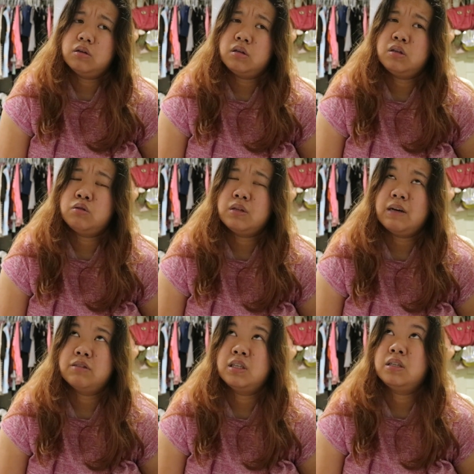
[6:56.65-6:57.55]
the
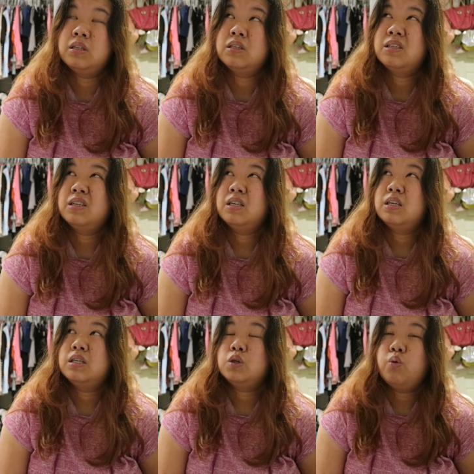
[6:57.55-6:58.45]

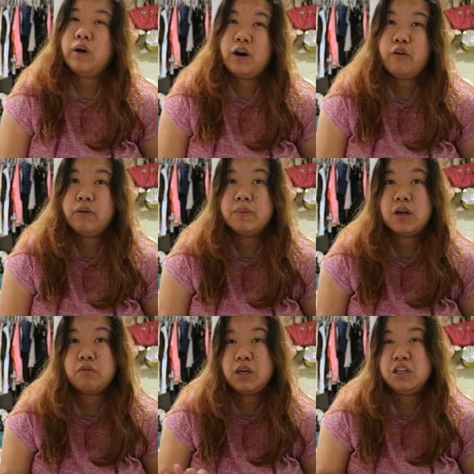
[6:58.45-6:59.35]
2012, I'm
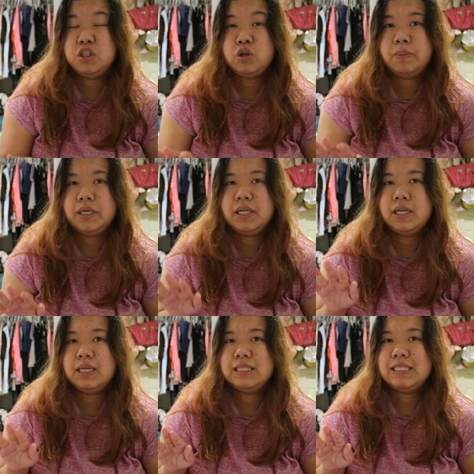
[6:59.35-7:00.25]
not really sure, but
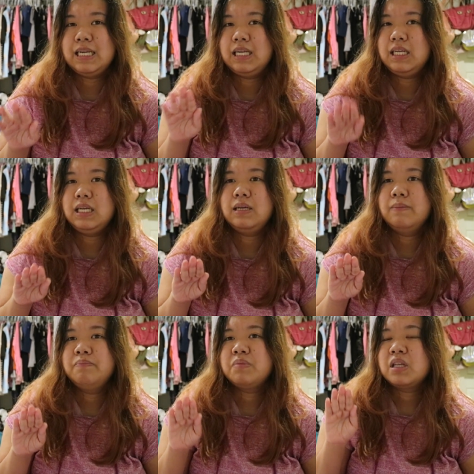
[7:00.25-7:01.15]
then I studied
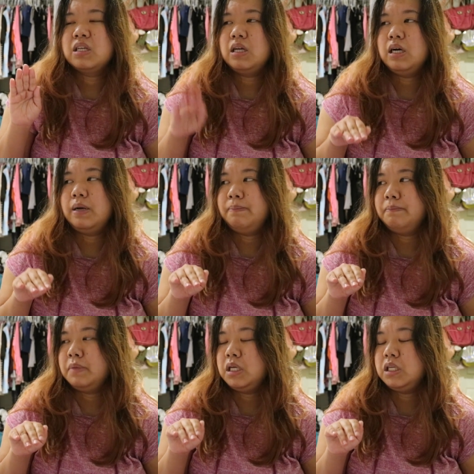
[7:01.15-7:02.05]

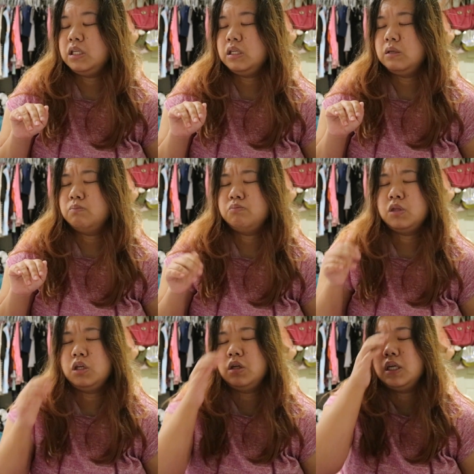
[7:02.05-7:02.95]
in
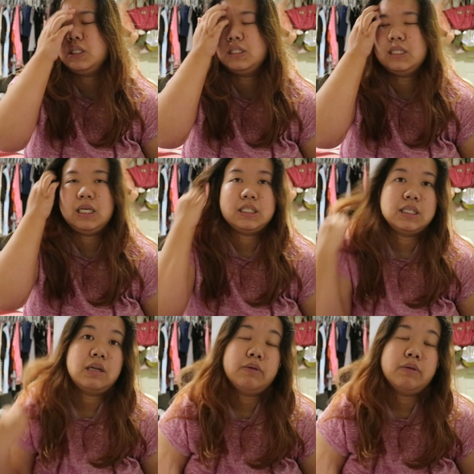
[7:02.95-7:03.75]
the United States and I